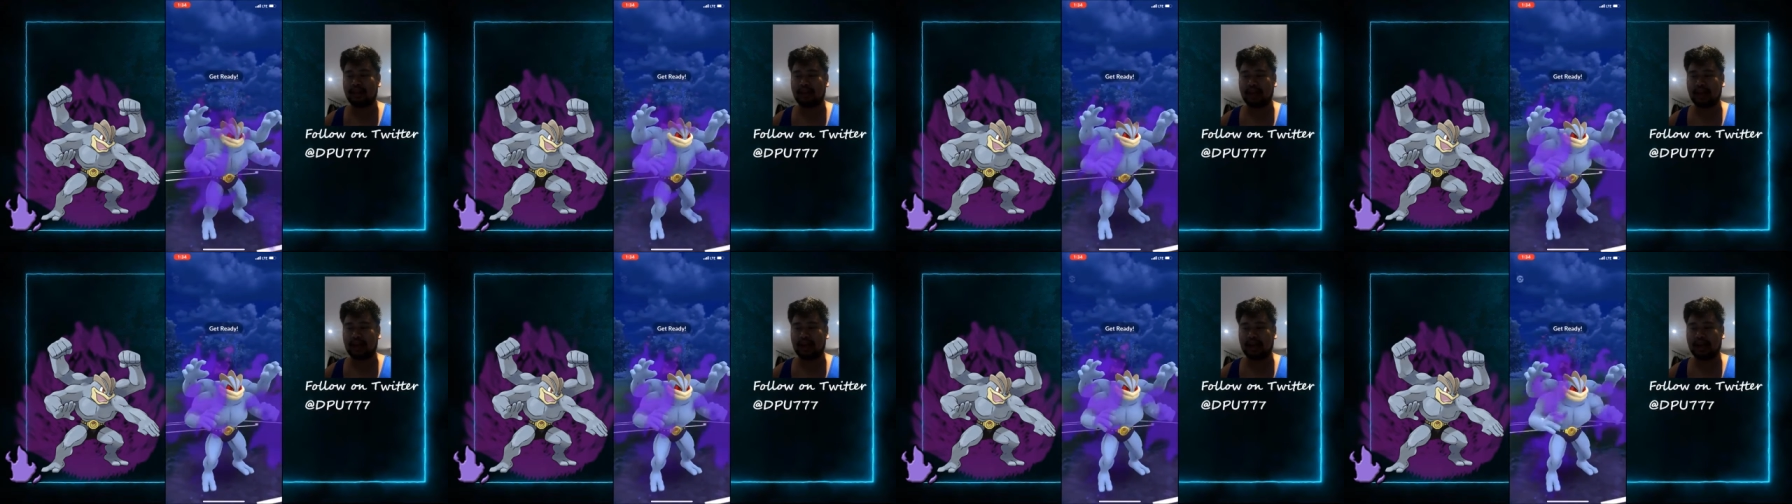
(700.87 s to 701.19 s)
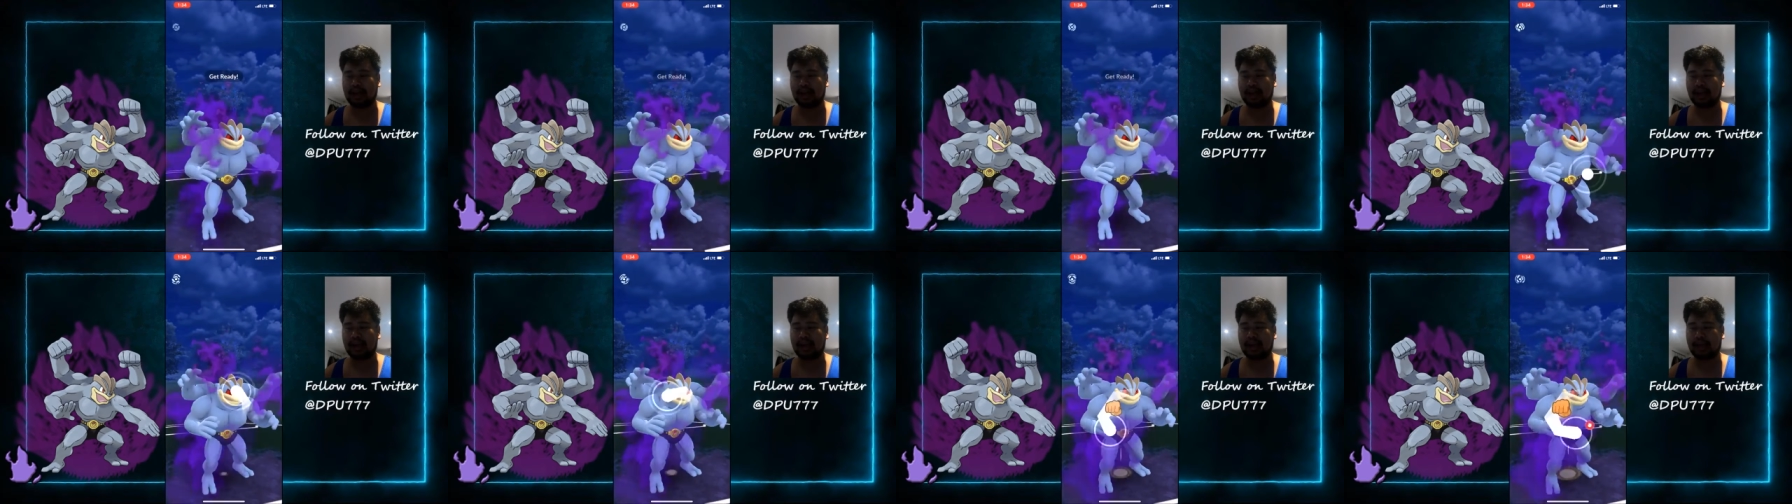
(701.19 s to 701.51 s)
Like,
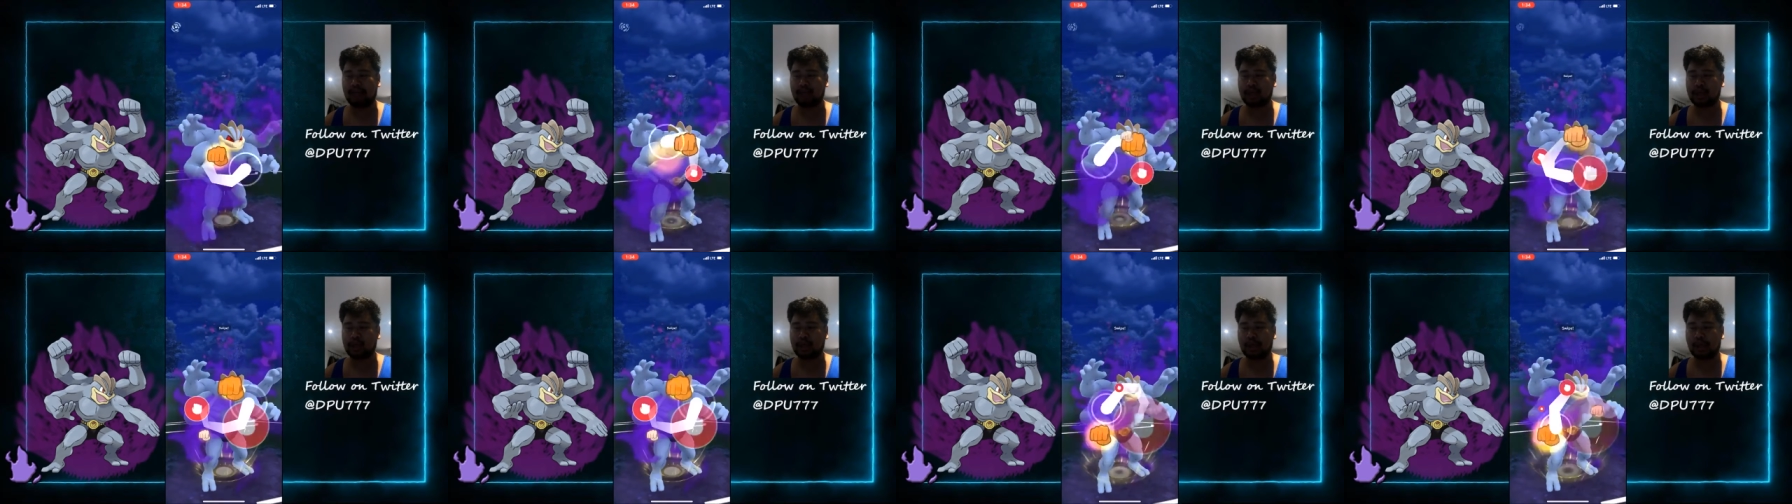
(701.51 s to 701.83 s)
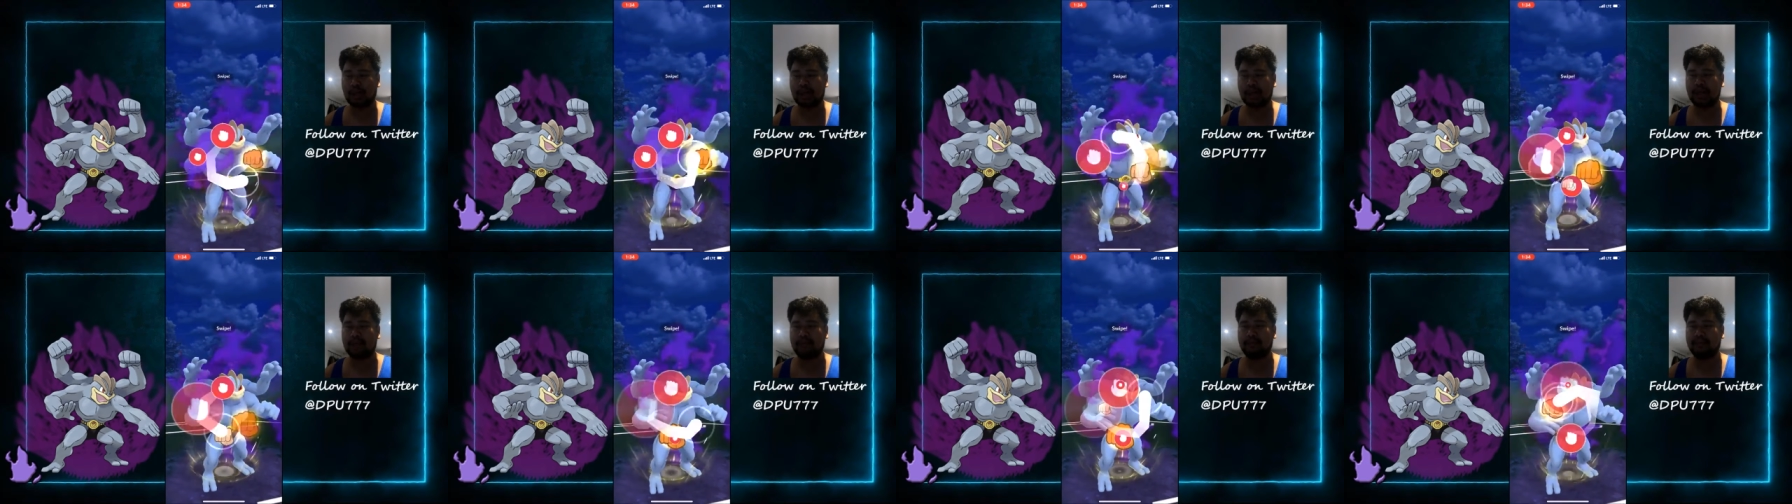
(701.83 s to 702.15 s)
I'm
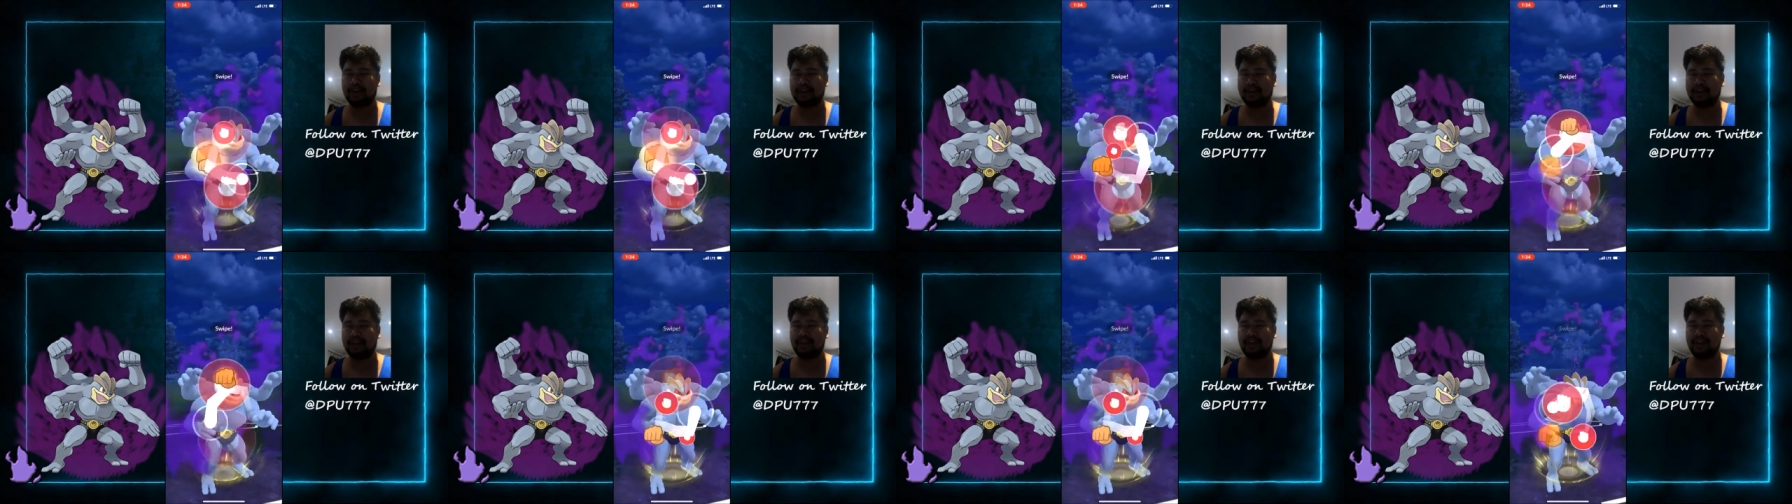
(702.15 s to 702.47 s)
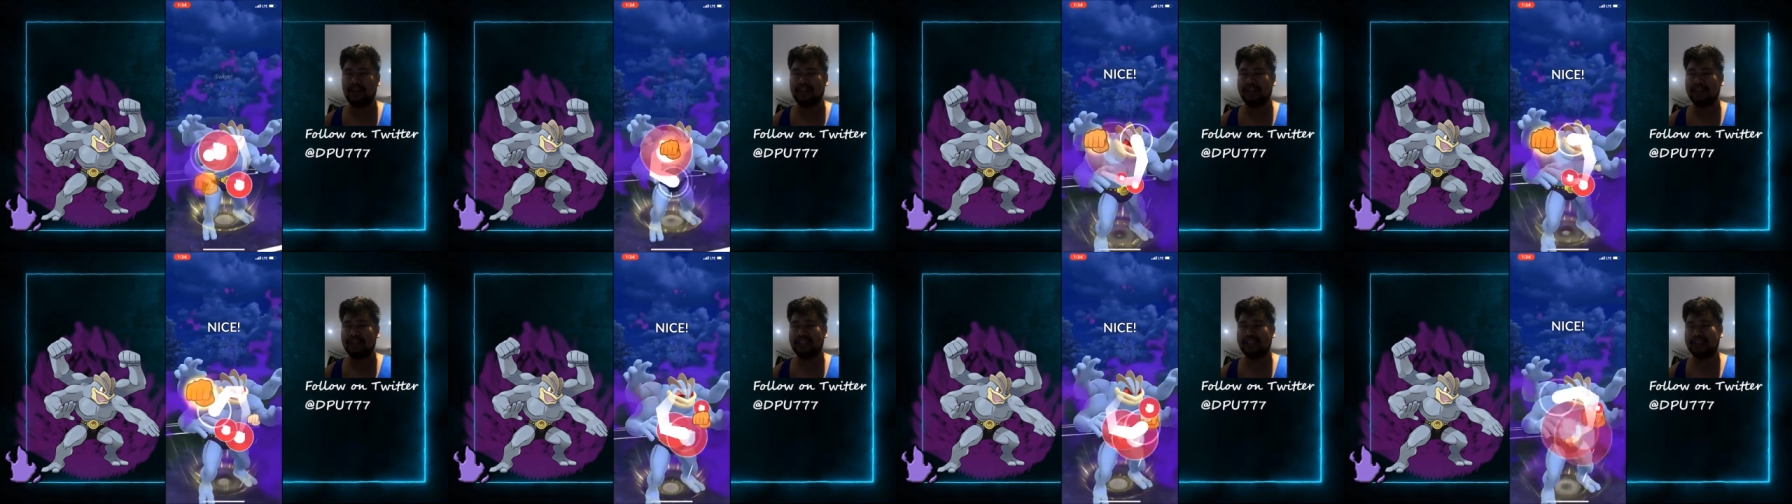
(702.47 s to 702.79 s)
trying my
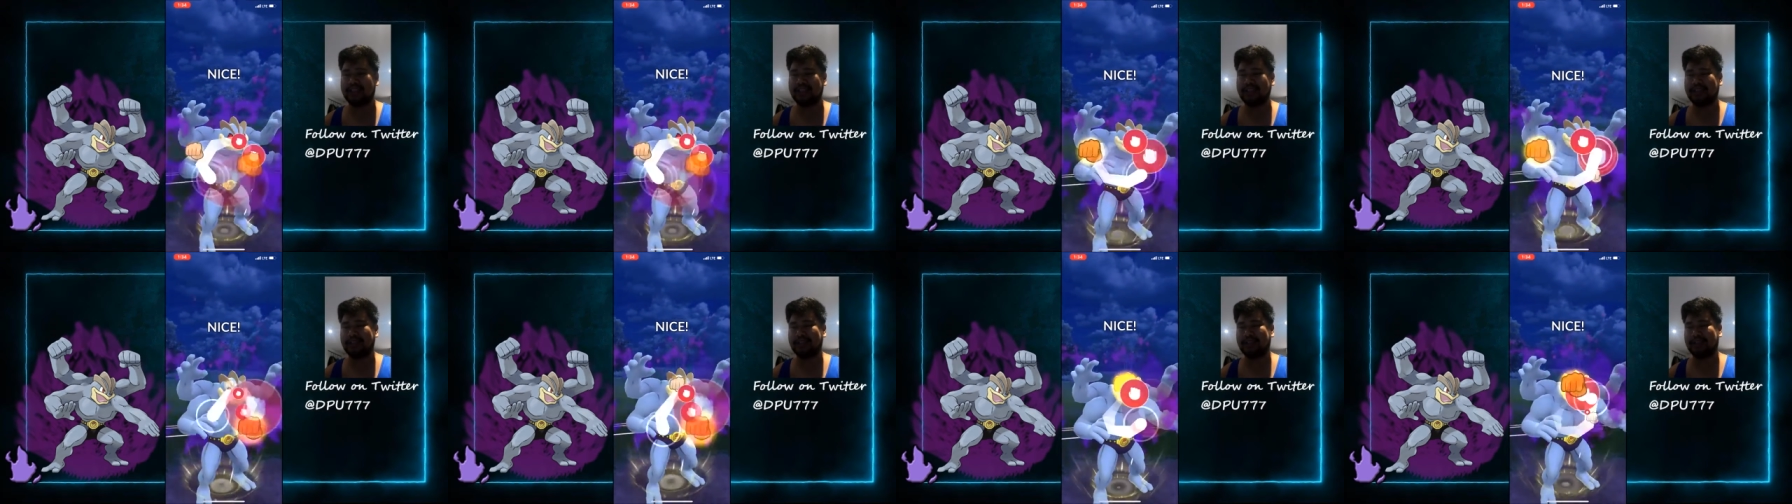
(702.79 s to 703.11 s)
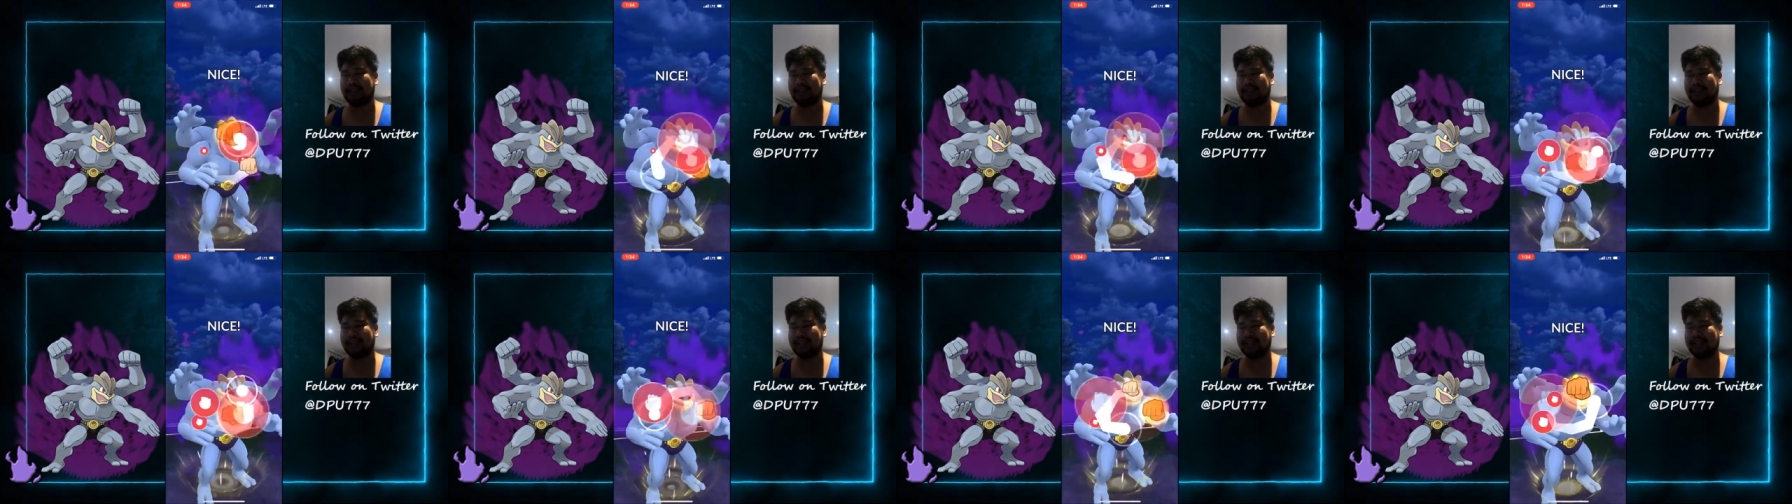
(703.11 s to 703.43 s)
hardest just
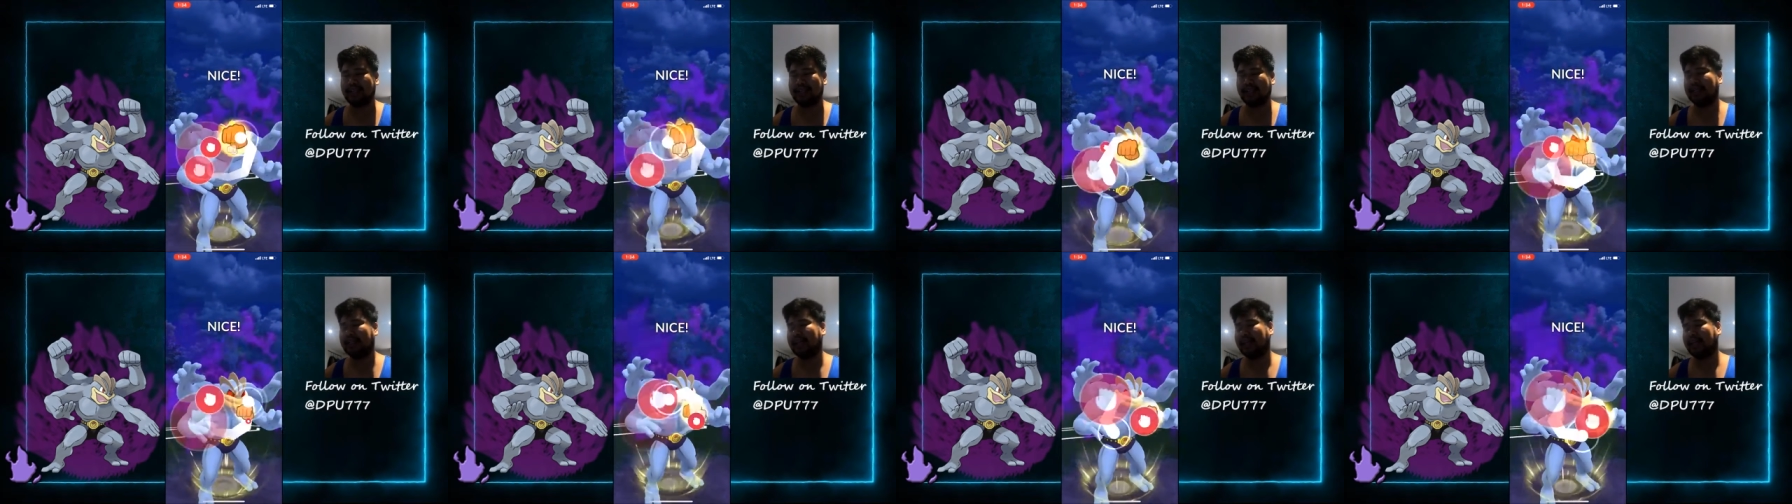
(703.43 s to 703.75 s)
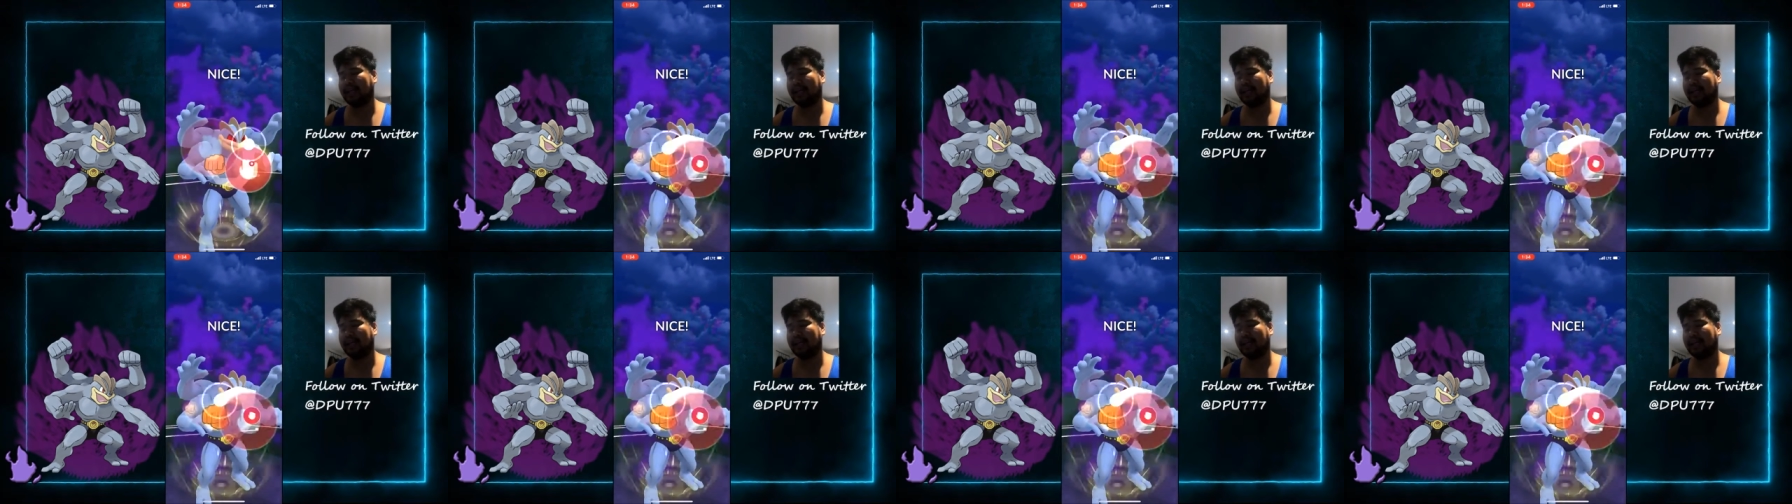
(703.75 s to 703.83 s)
to beat it